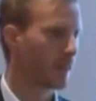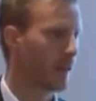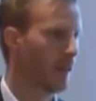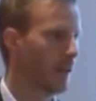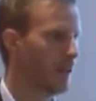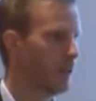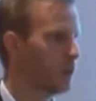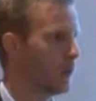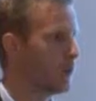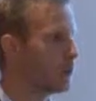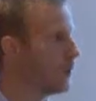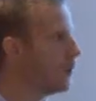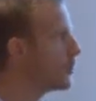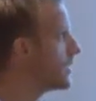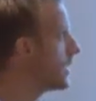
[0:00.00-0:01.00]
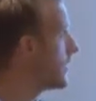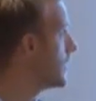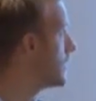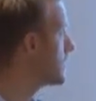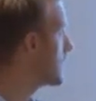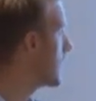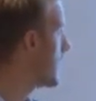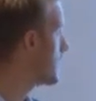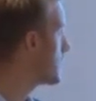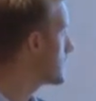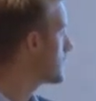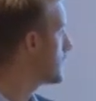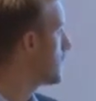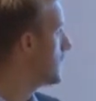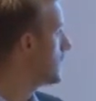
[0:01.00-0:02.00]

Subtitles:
When we looked at this case,